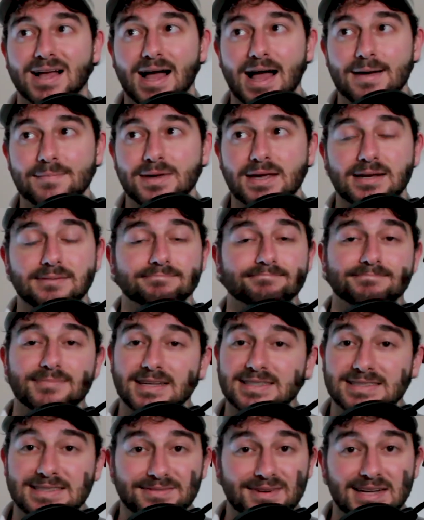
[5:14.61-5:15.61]
I mean,
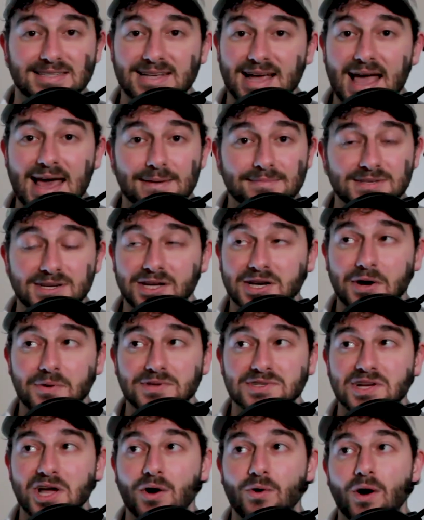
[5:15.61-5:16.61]
it's Devontae Adams. He could
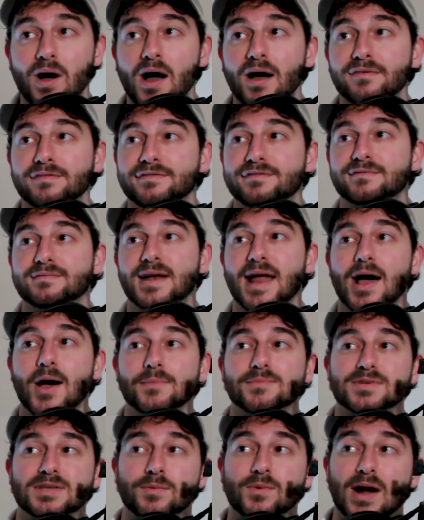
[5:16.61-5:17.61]
always go off.
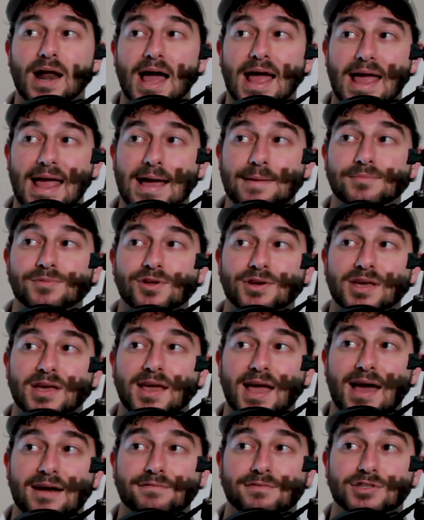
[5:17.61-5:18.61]
Now, someone I am
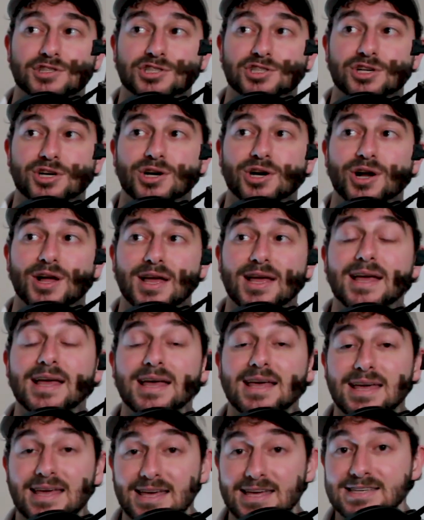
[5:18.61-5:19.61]
looking at for sure
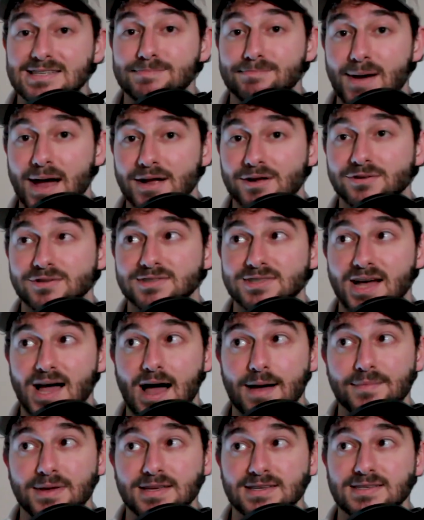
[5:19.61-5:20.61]
is Michael
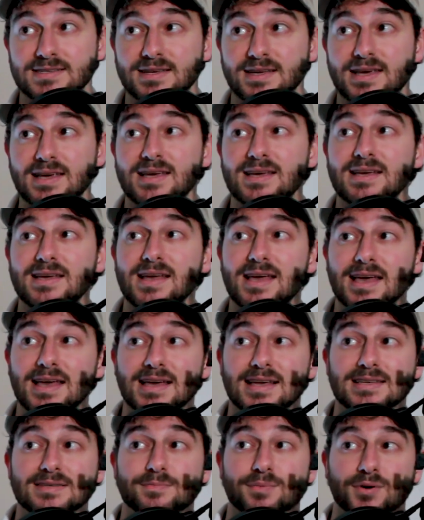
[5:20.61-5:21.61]
Thomas. He
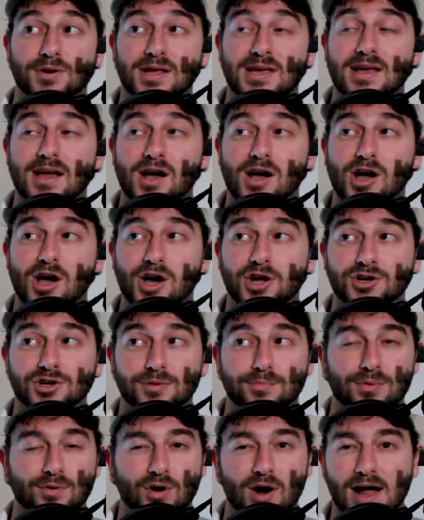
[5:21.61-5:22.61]
is pretty
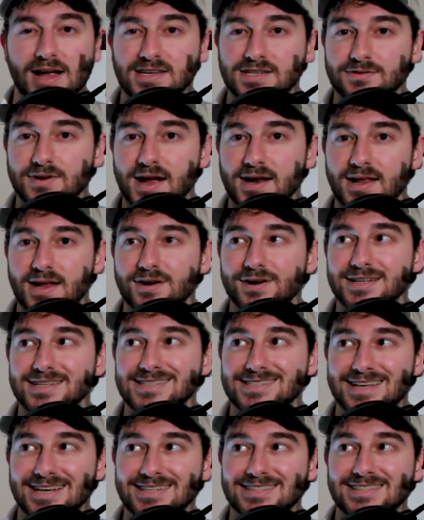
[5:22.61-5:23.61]
underpriced right here at
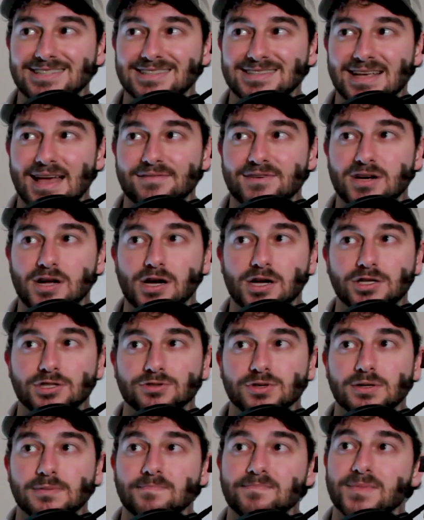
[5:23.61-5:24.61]

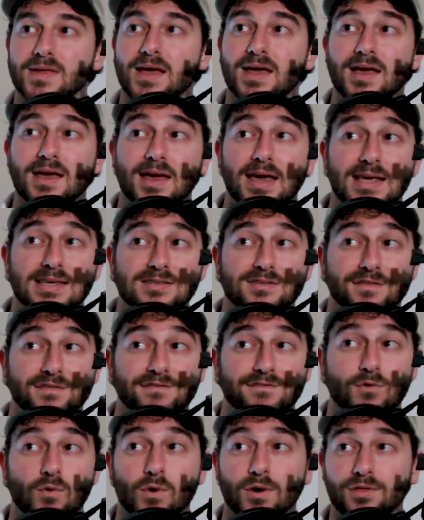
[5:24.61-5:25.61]
$6,700. He's the
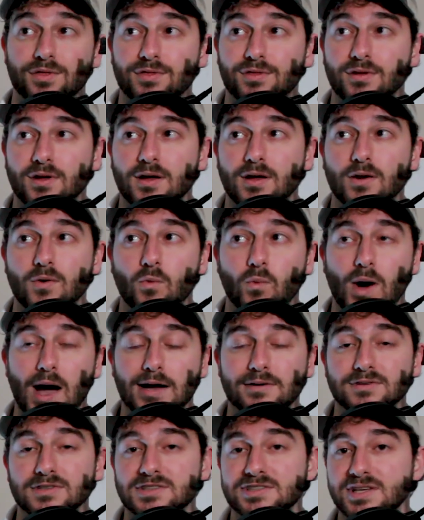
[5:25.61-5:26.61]
fourth
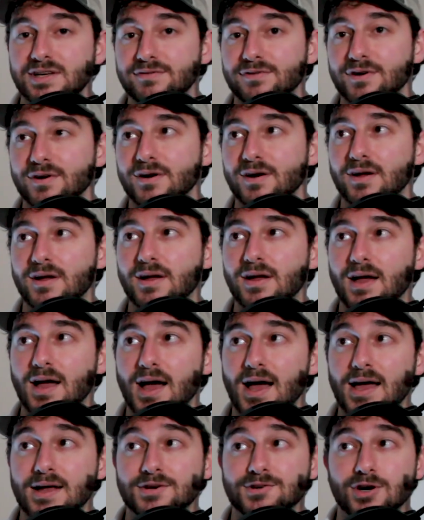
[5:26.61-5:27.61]
wide receiver
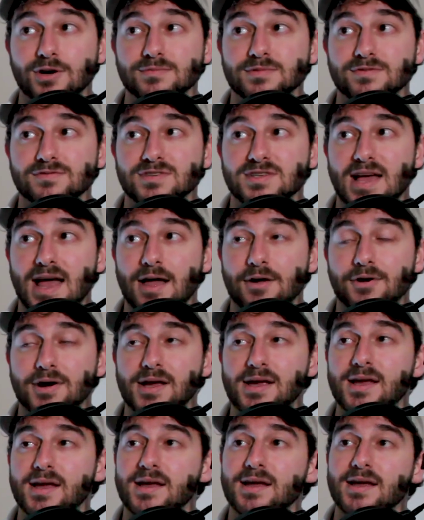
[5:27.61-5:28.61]
in terms of salary.